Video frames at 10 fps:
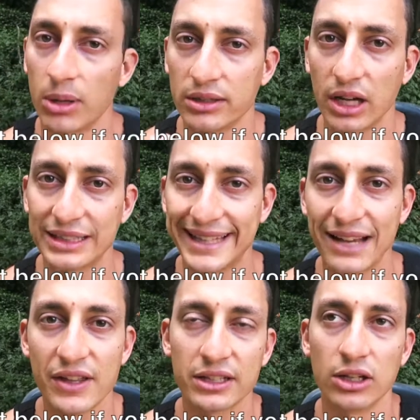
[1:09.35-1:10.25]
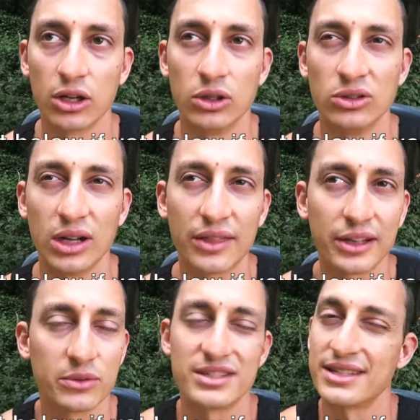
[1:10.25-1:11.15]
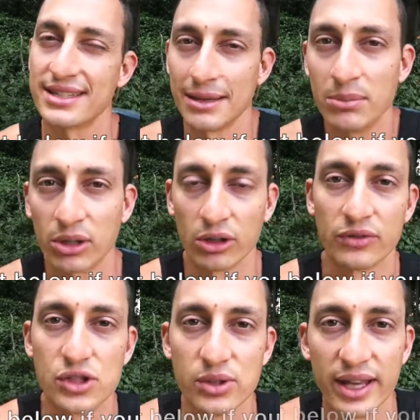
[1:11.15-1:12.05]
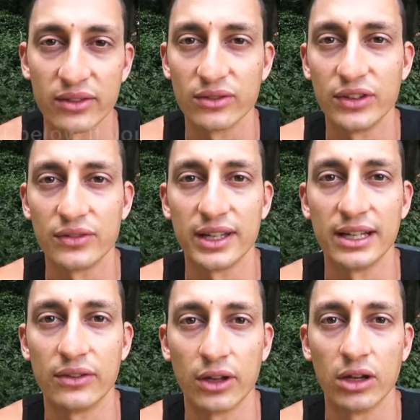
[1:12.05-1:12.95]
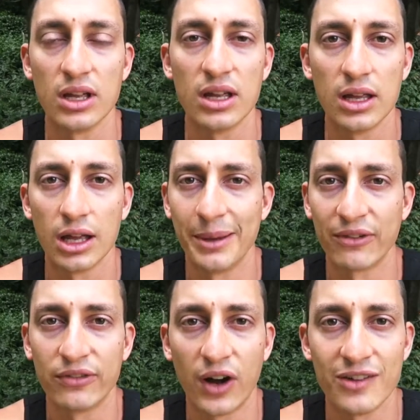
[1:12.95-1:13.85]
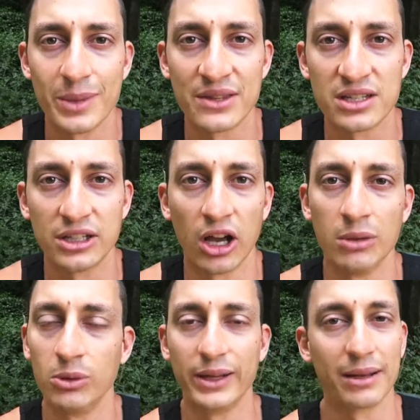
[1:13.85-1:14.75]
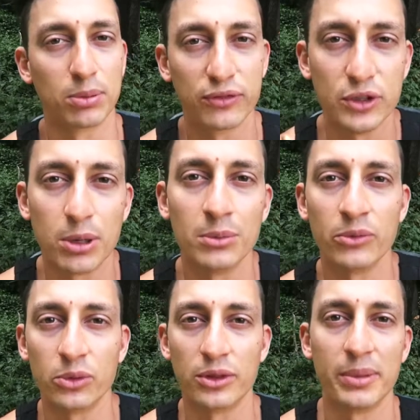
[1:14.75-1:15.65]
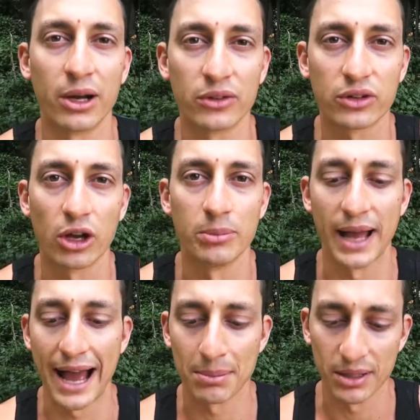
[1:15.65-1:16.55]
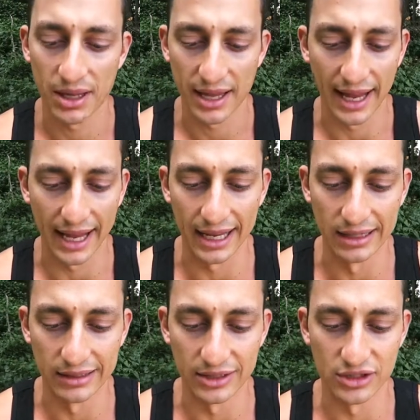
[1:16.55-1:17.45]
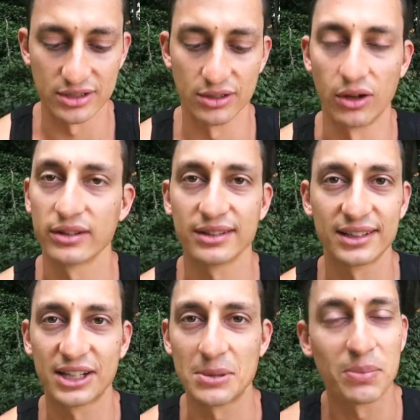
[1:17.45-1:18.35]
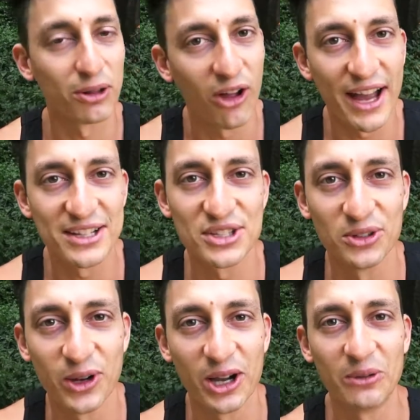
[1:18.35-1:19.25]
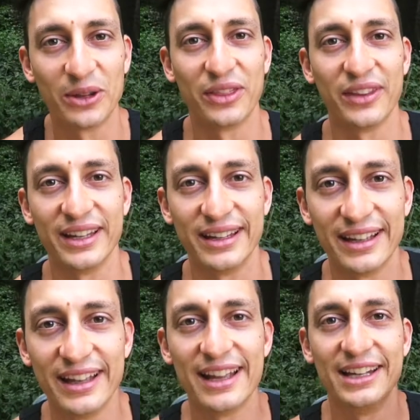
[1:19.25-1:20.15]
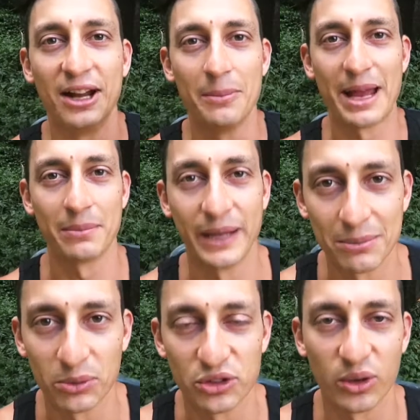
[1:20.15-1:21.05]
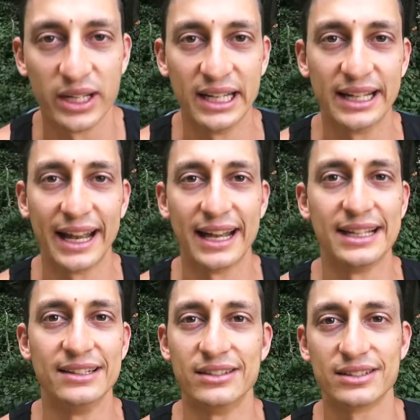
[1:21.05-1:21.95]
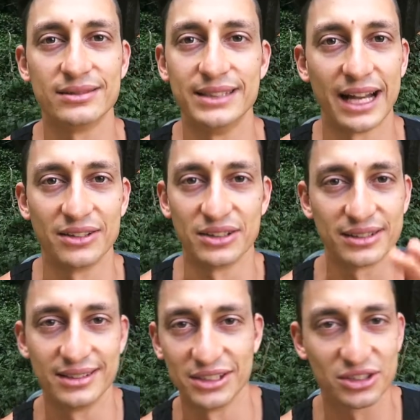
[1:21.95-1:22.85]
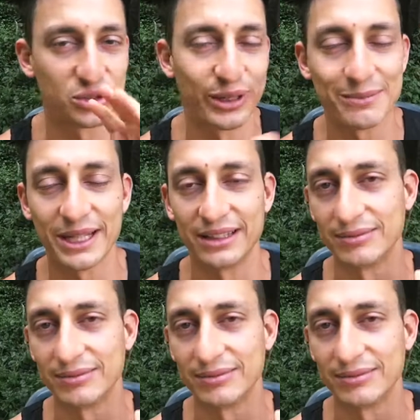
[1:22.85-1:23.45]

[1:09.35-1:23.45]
I gave that a go, I think it was December of 2015, so about 5 months ago, but we had a few problems with the Periscope app and it's just not complying too well with the amount of people joining and just the streaming.